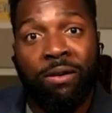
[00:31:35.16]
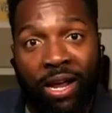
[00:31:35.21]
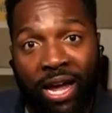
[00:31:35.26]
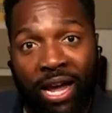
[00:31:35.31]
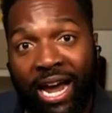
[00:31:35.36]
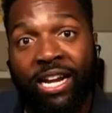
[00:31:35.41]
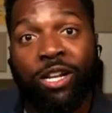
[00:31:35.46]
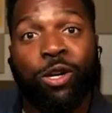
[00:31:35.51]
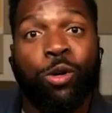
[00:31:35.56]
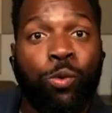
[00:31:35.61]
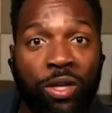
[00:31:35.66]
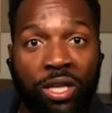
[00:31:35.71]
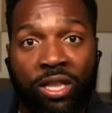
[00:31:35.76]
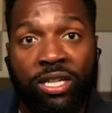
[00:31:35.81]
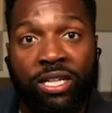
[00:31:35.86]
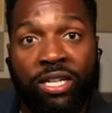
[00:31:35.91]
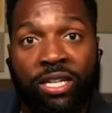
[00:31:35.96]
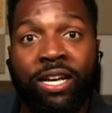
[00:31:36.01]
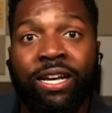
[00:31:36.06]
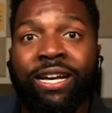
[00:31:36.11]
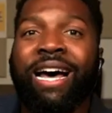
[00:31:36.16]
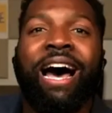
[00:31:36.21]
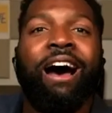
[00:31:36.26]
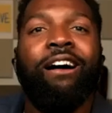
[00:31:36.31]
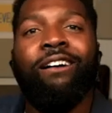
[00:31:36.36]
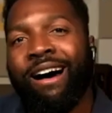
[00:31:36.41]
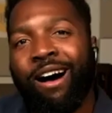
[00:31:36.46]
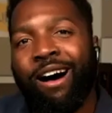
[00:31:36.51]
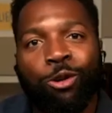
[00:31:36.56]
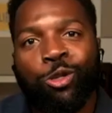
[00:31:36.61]
adequately, our
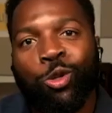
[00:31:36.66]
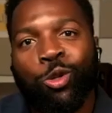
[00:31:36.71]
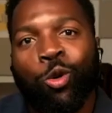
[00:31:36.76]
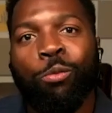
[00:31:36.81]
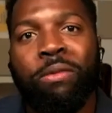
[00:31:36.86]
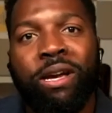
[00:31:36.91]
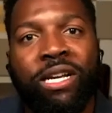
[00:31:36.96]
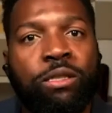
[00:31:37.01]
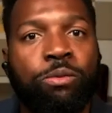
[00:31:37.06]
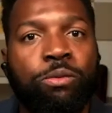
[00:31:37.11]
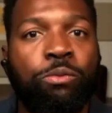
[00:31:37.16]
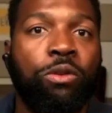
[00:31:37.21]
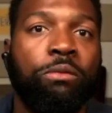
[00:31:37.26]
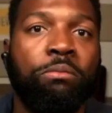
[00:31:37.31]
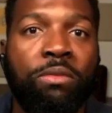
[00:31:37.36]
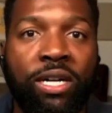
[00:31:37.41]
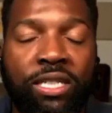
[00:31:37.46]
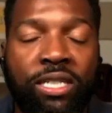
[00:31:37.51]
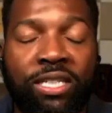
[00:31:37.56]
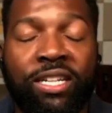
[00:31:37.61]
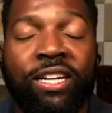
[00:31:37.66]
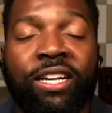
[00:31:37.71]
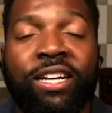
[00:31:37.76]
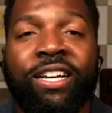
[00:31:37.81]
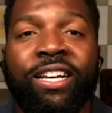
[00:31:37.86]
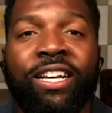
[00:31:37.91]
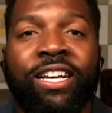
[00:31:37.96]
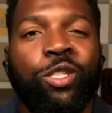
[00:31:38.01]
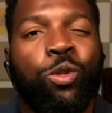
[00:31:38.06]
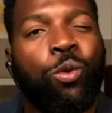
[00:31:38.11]
household makes more money.
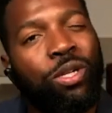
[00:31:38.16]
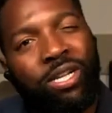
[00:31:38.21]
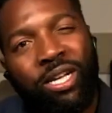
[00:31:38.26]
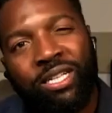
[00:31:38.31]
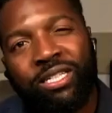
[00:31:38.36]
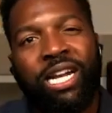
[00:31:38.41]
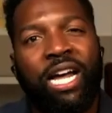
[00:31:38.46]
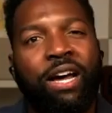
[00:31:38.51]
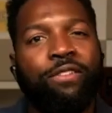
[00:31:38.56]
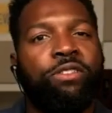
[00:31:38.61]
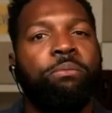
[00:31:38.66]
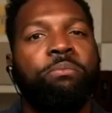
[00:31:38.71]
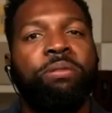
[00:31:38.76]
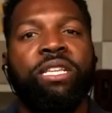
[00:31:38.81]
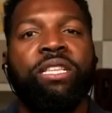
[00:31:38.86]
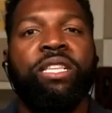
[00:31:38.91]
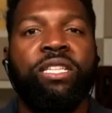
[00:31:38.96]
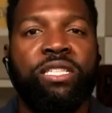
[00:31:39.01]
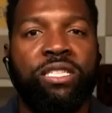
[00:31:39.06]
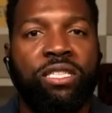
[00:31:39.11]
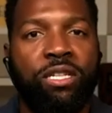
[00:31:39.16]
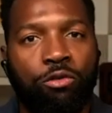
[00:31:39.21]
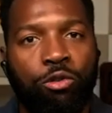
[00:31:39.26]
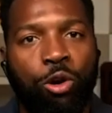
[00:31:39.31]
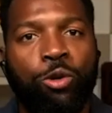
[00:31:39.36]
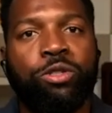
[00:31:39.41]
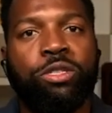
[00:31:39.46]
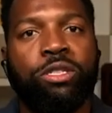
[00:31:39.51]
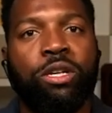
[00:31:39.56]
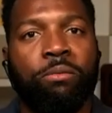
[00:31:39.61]
So it doesn't have to be this
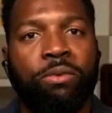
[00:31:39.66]
zero-sum